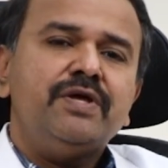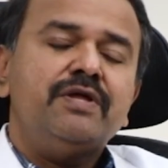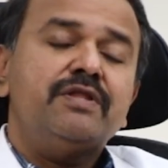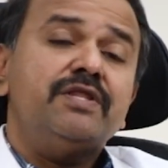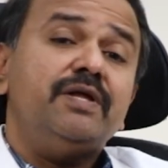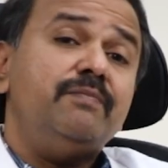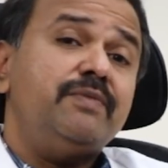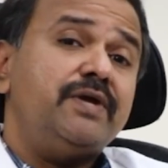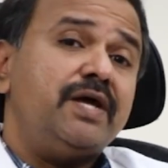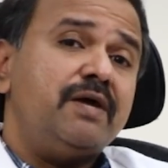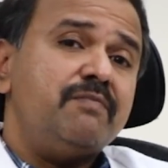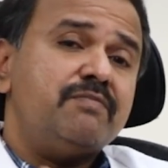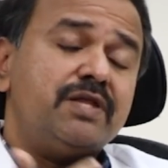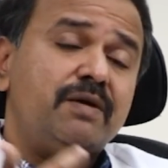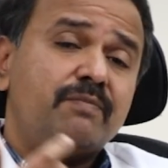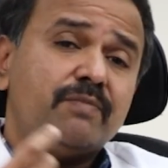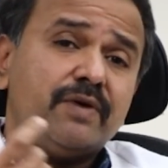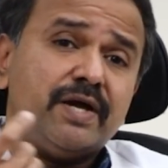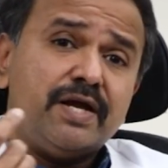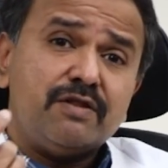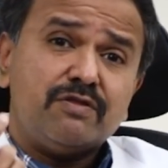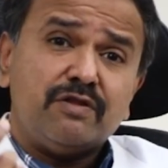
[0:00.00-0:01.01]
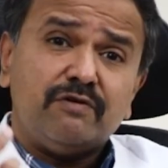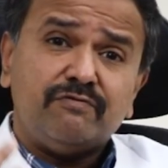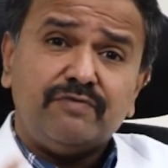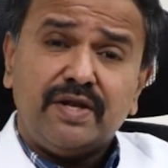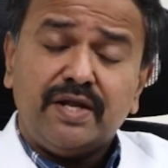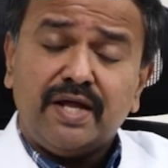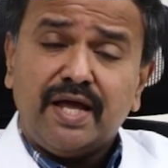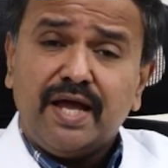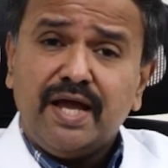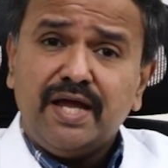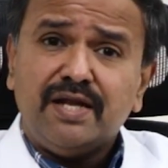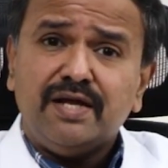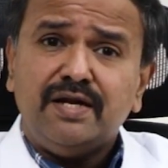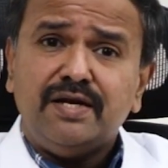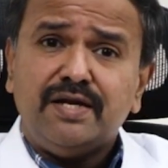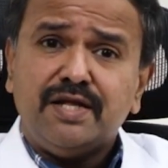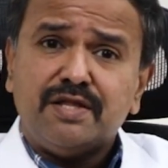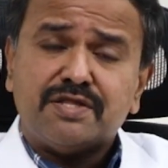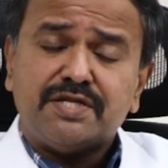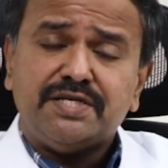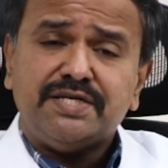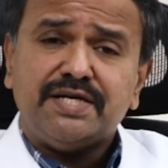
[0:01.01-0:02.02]
sometimes some kinds of an anal
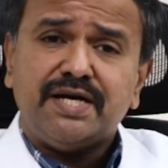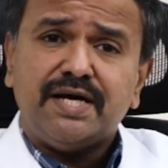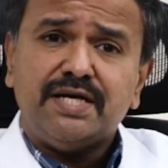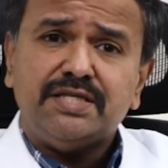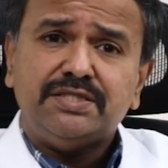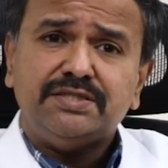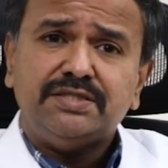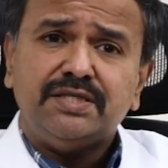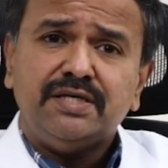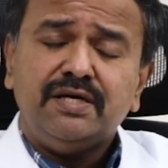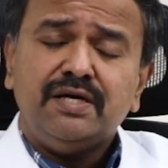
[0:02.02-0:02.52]
discharge,